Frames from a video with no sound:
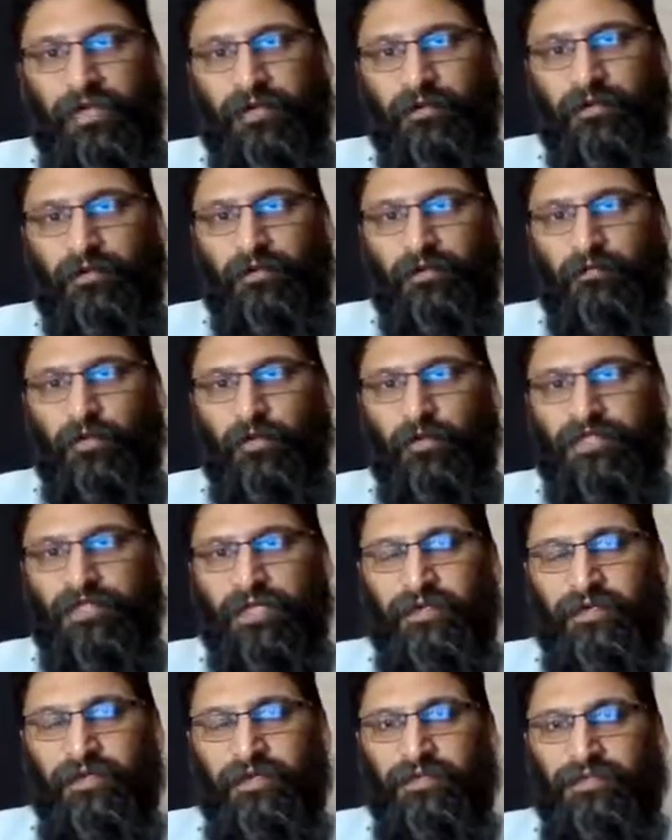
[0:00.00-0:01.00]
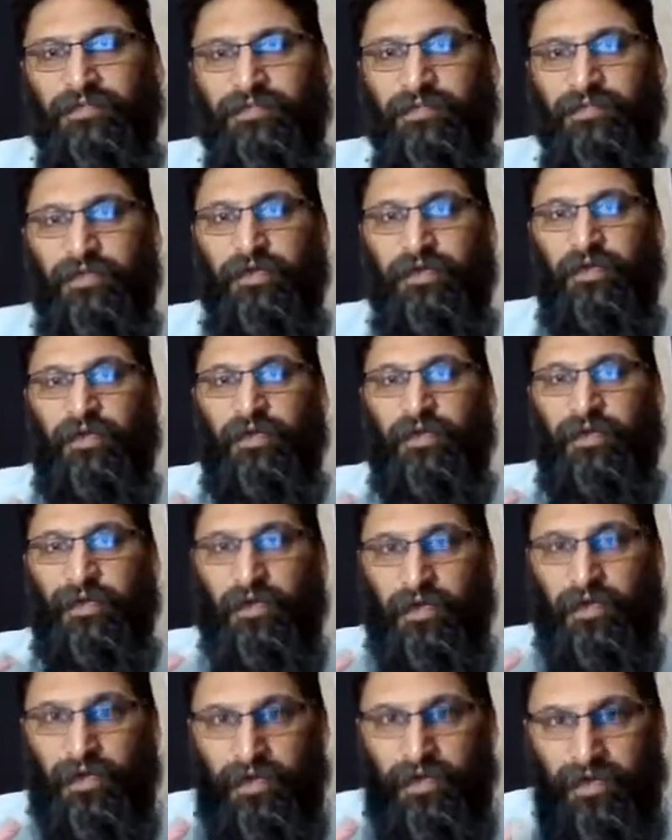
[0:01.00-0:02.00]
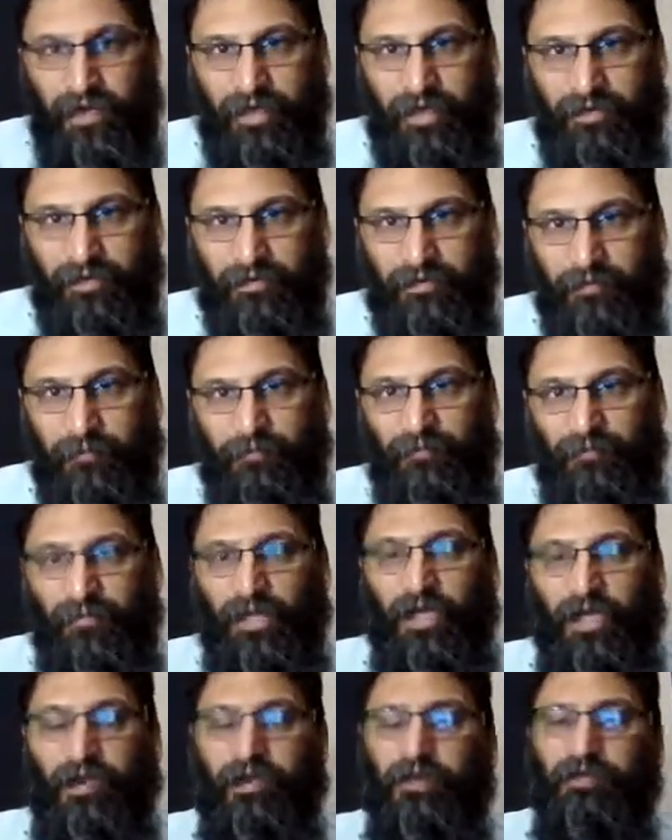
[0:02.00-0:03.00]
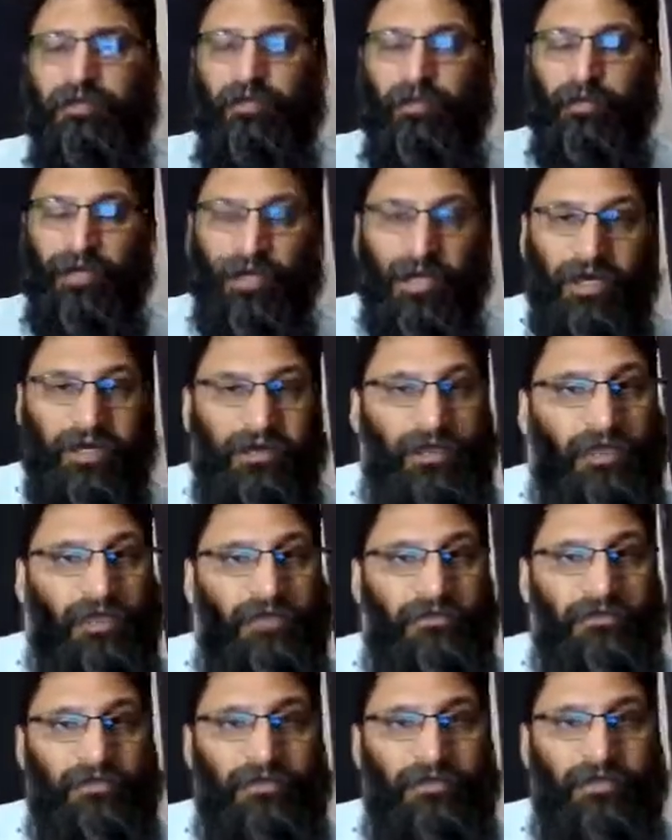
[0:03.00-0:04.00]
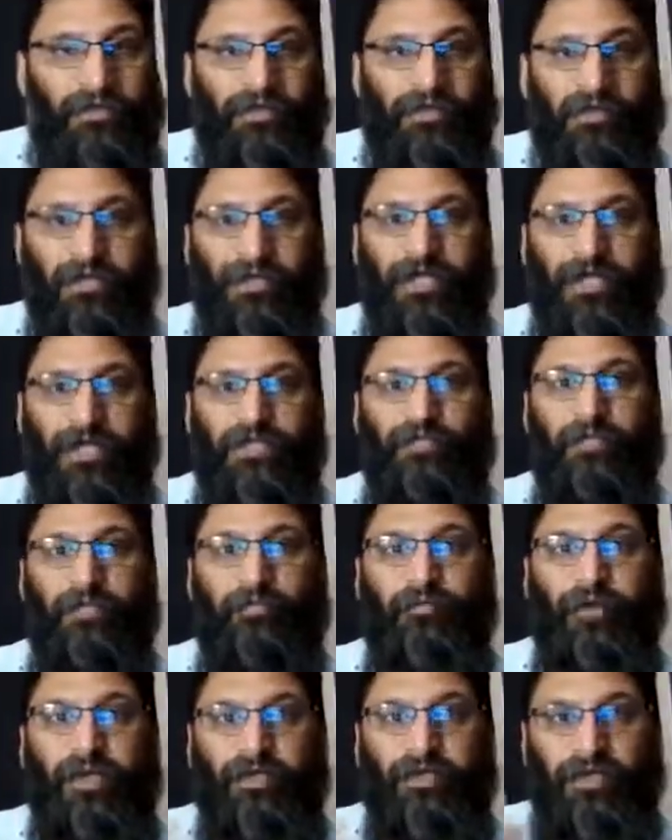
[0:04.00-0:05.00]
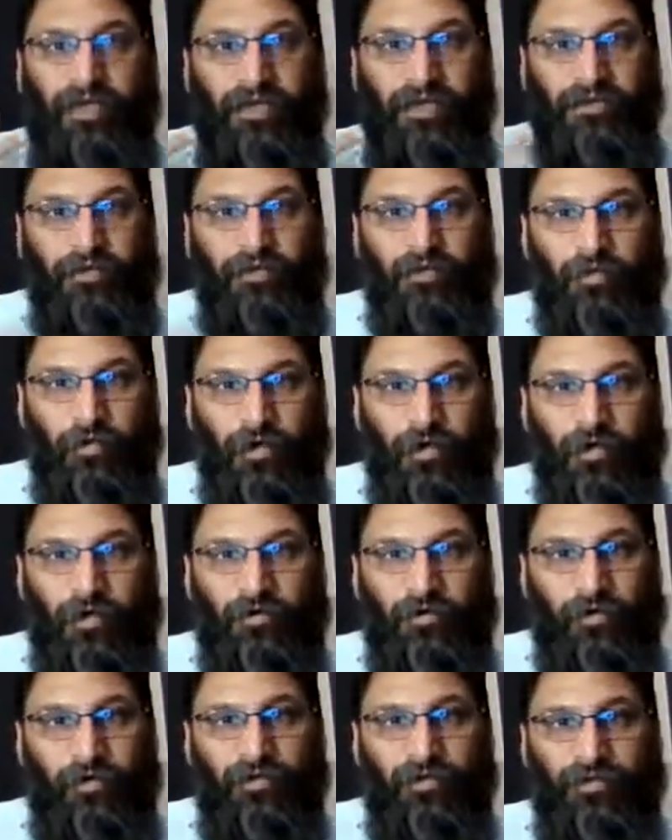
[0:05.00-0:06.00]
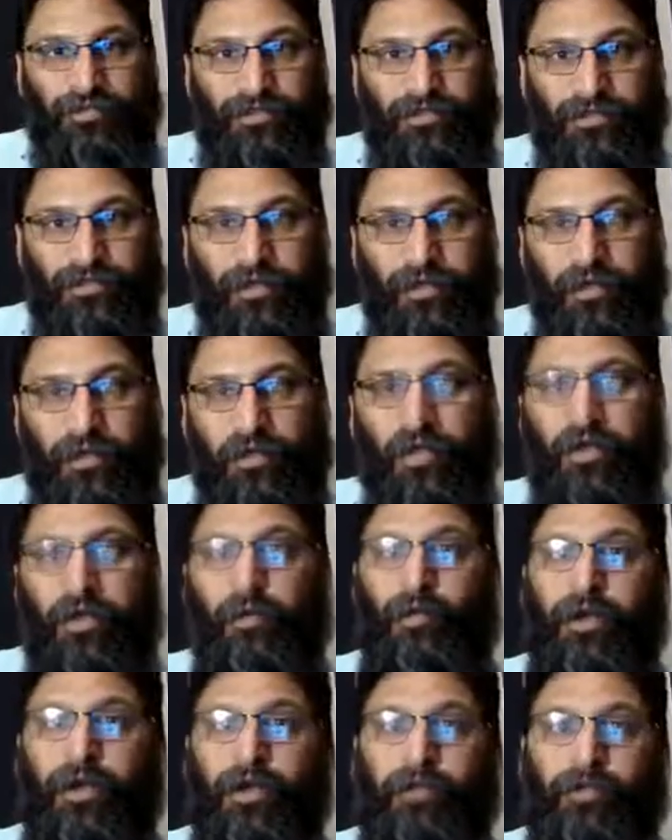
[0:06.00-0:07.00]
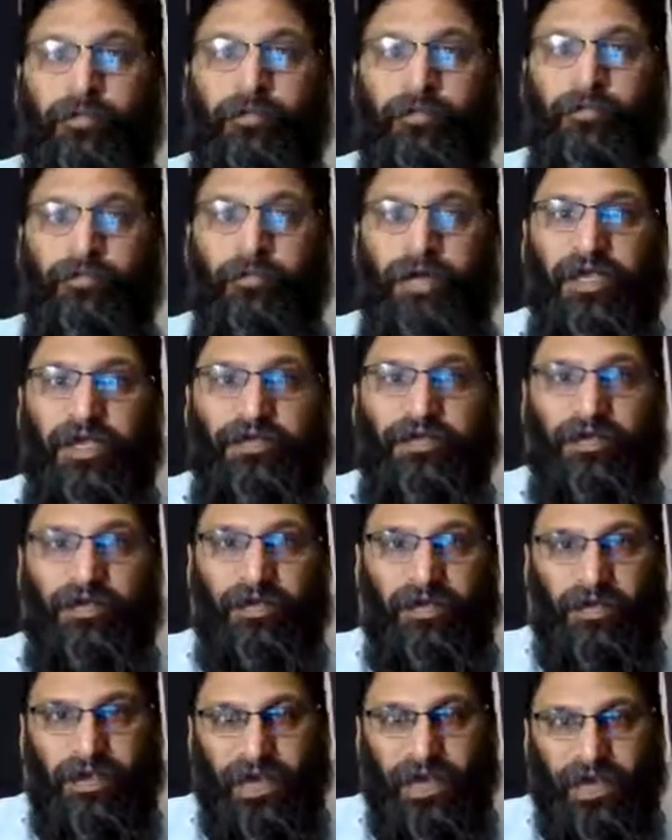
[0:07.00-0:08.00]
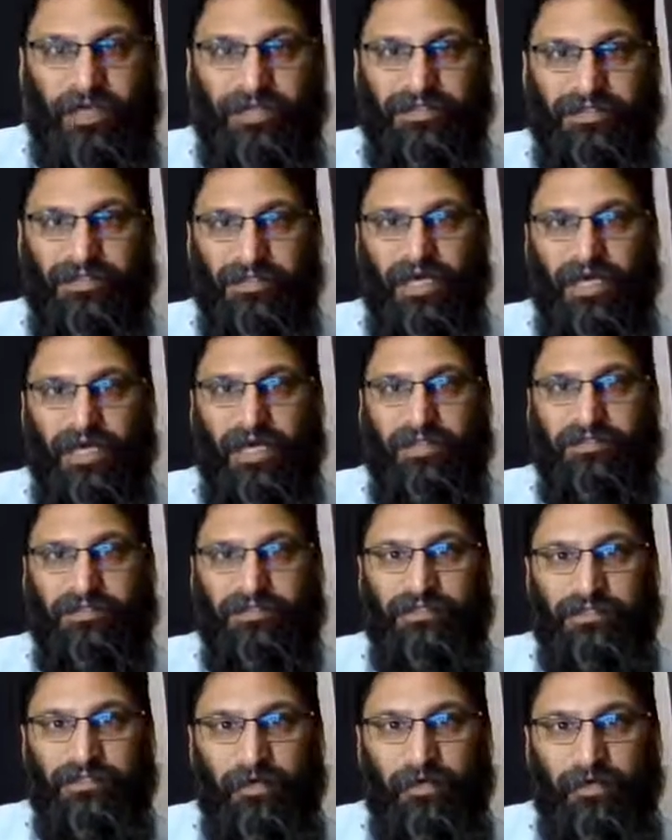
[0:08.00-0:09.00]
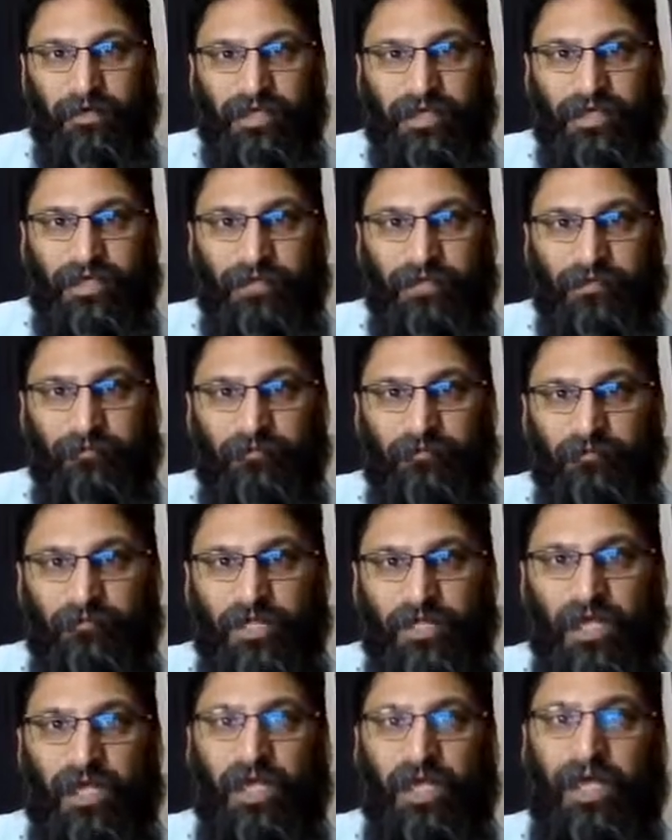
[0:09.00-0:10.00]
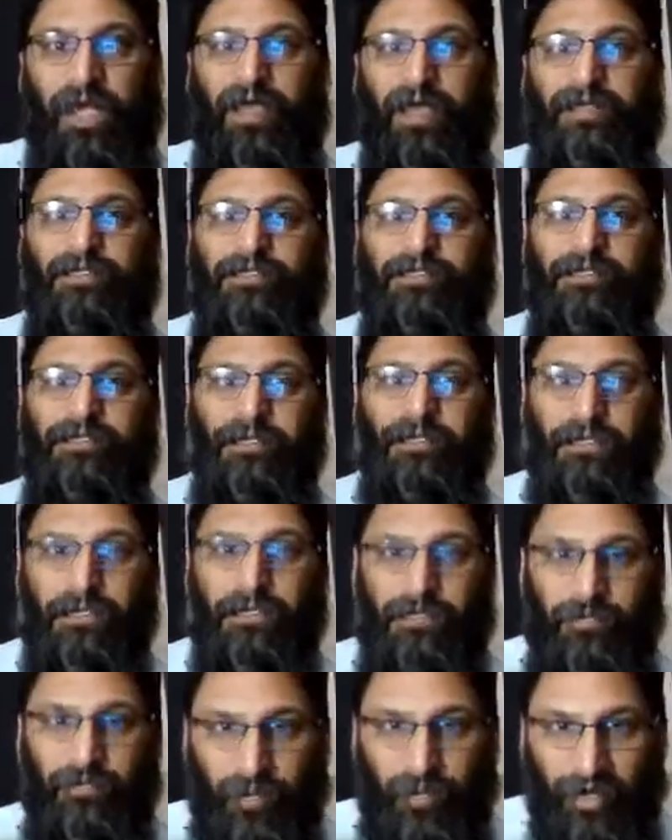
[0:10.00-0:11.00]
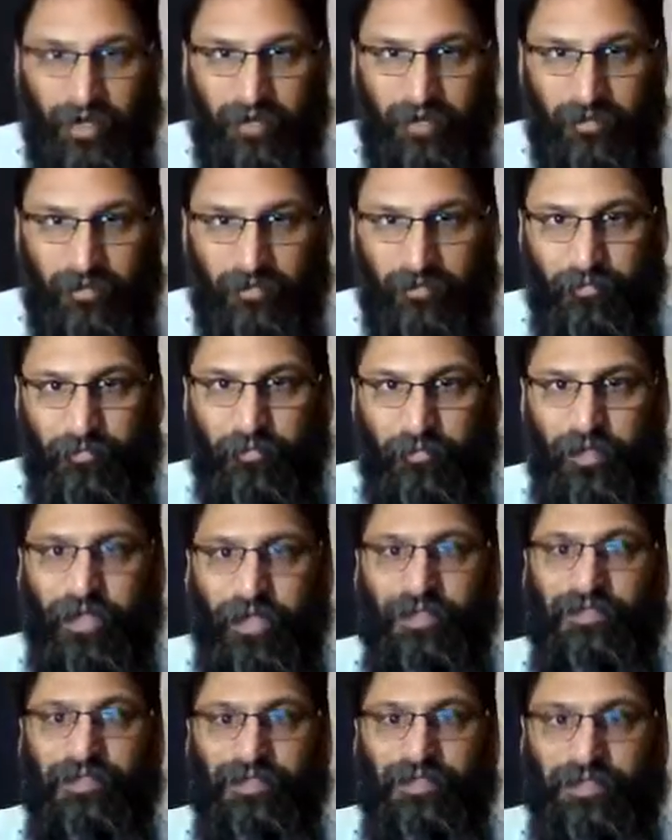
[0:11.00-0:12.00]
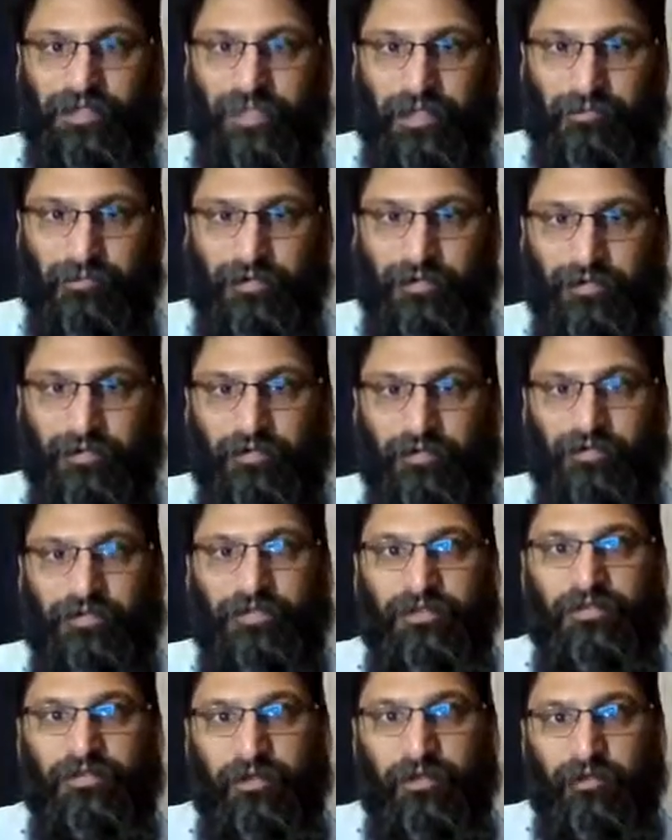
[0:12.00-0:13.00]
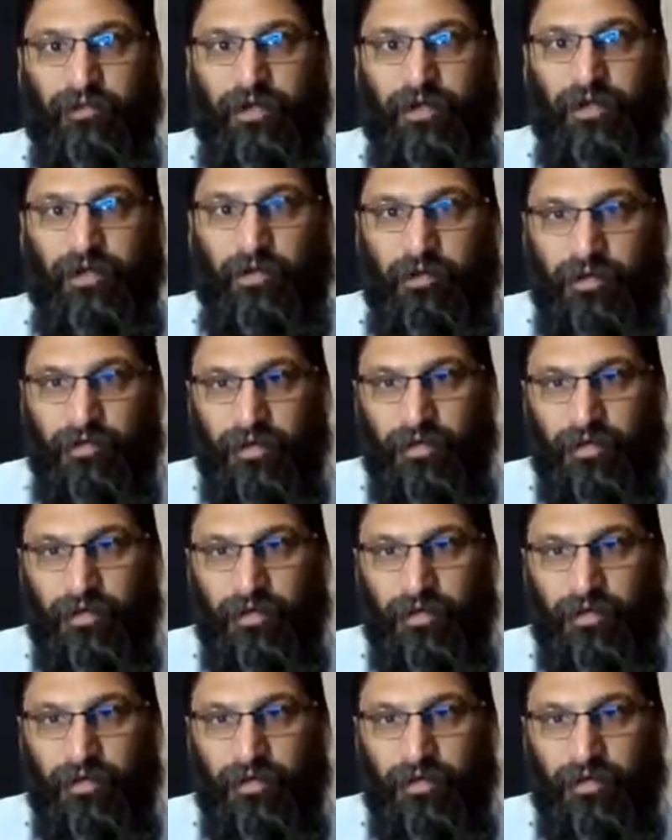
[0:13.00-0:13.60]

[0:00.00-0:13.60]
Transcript: The 4 seconds in, the way I like to do it is we breathe in through our nose. We're going to breathe nice and slowly, and we're going to breathe deep. So we go,